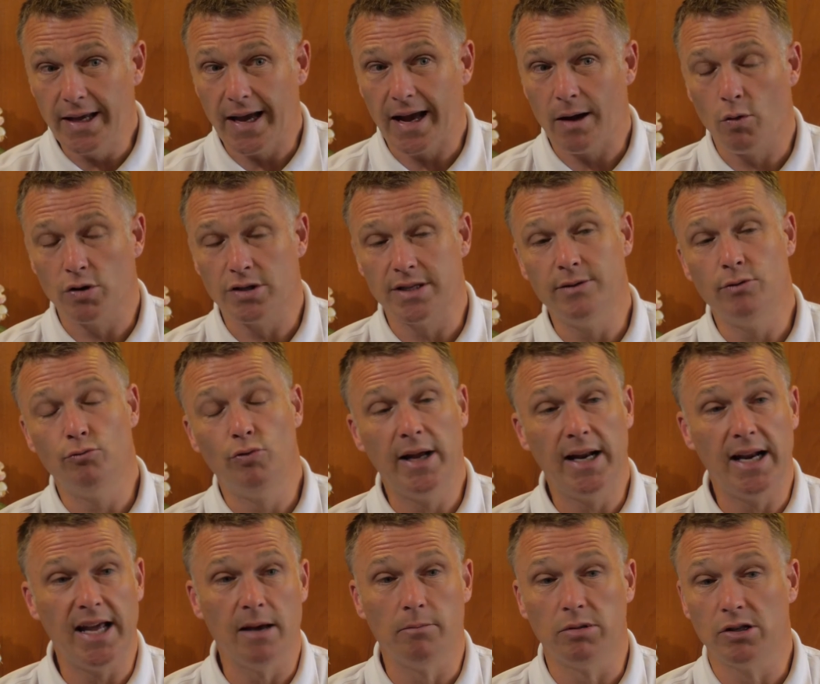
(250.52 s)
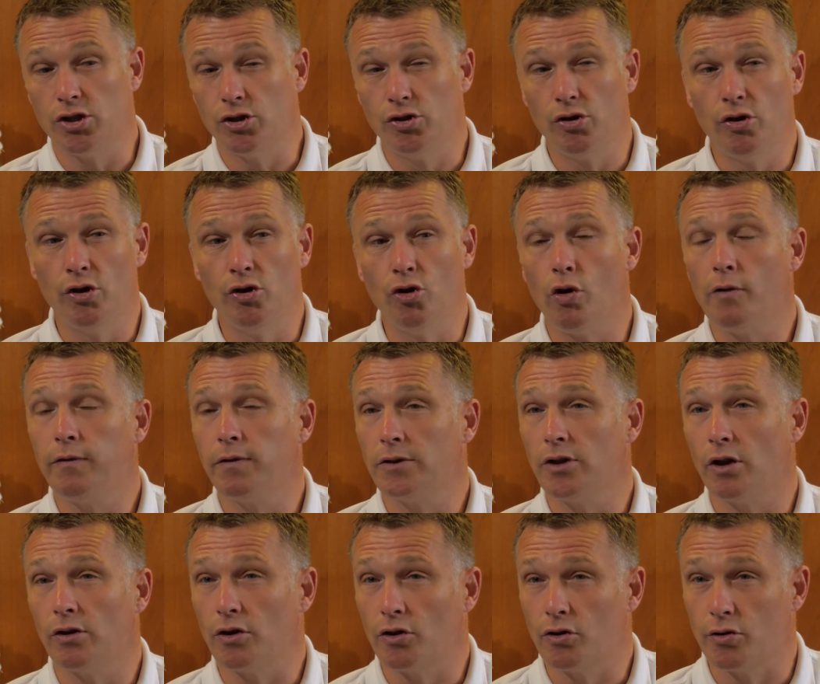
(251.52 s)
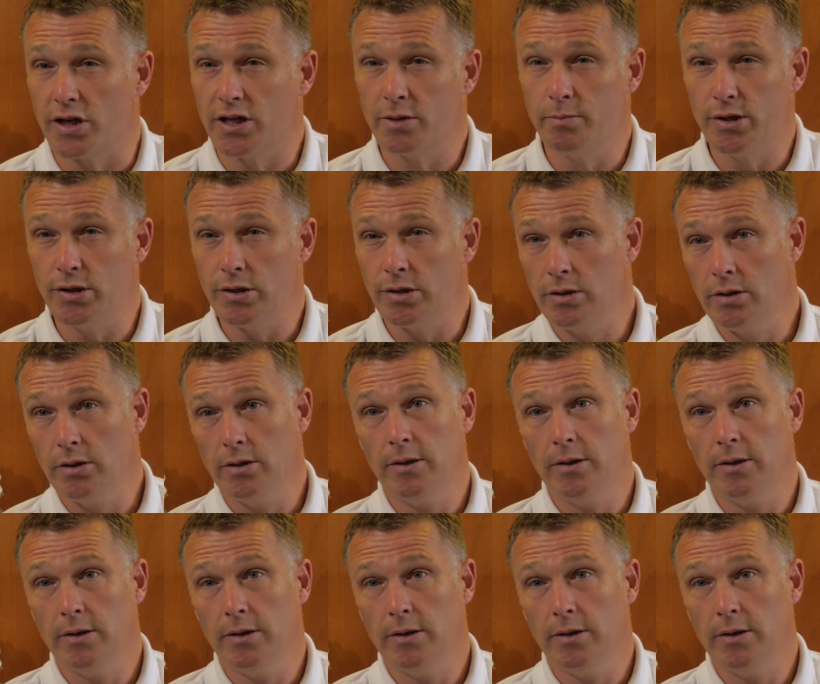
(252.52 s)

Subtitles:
I wasn't really able to do an awful lot at Christmas,